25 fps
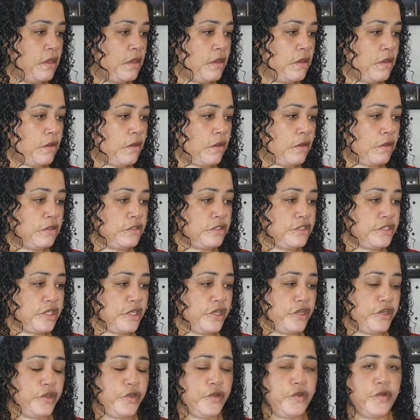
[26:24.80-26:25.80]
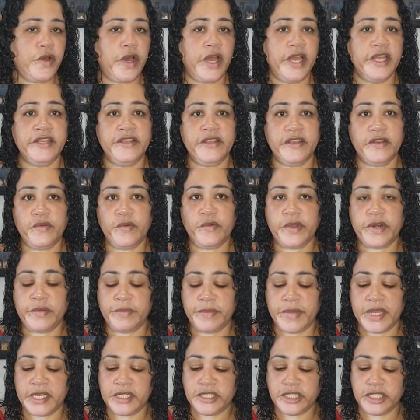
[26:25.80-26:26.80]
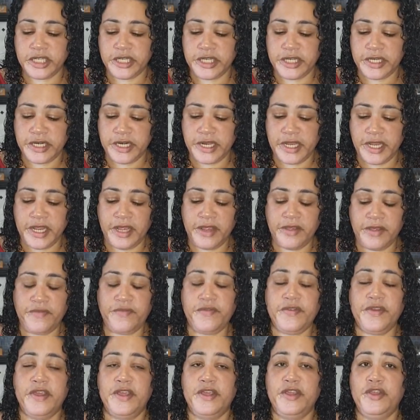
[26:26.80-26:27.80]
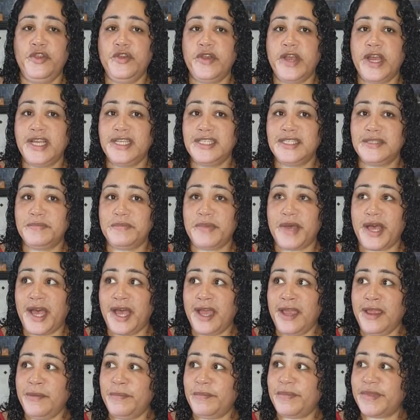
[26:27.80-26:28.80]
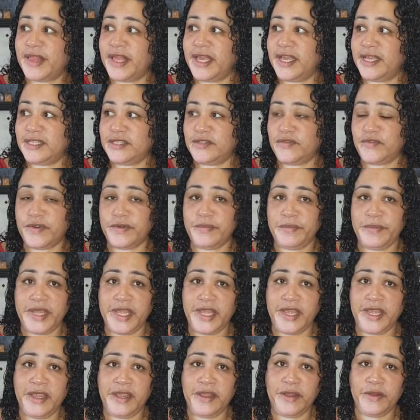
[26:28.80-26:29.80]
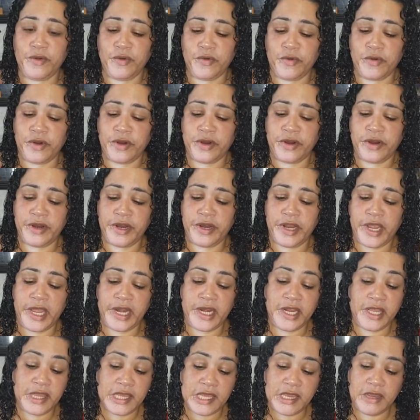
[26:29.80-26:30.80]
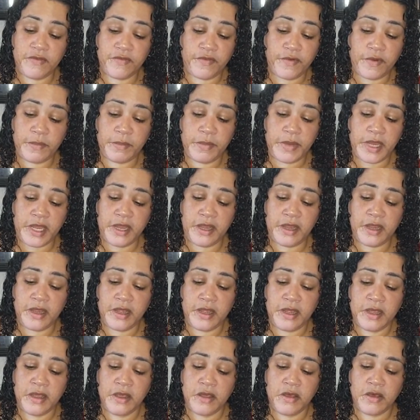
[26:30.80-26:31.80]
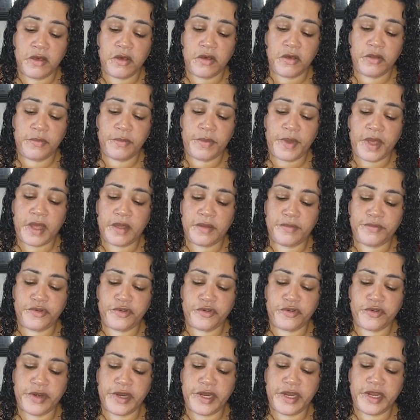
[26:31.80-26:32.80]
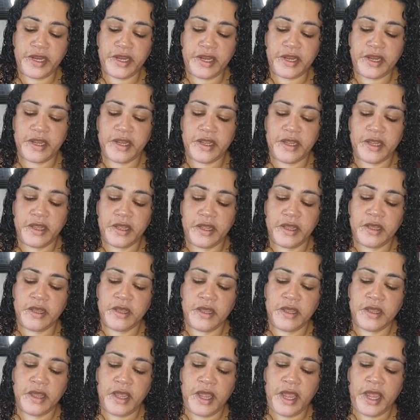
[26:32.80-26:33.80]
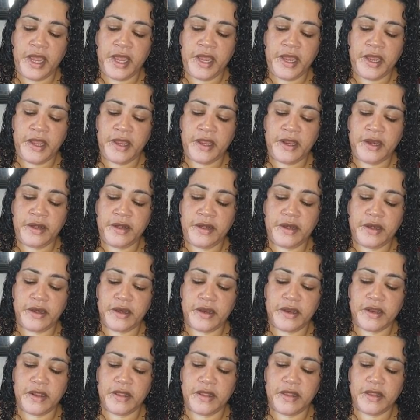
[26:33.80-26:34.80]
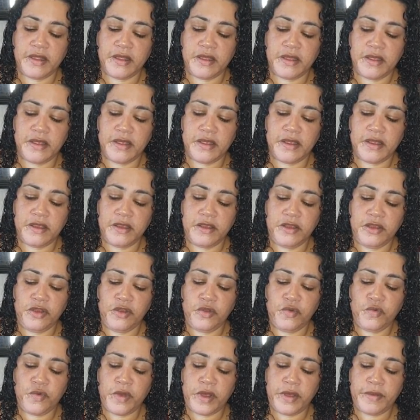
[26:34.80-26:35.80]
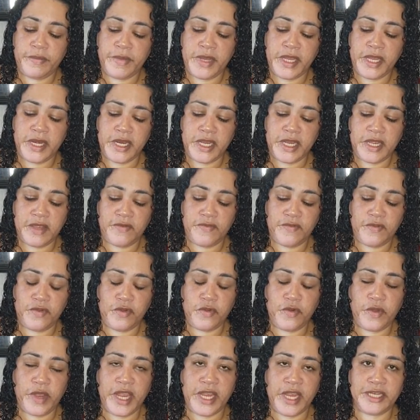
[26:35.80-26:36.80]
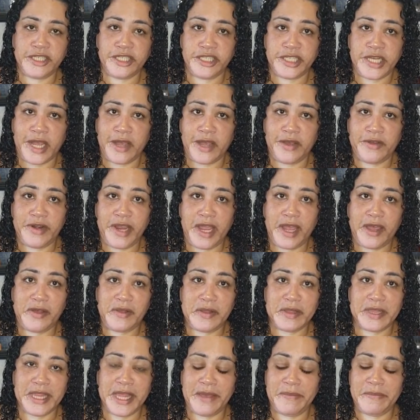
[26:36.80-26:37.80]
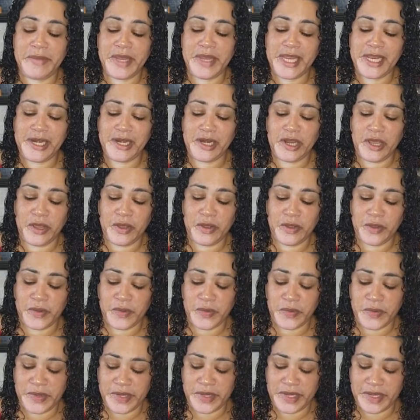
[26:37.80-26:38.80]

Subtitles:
Also, I did want to mention, if you guys buy plants from me or anything from me on PalmStreet and you want me to give you a shout out, let me know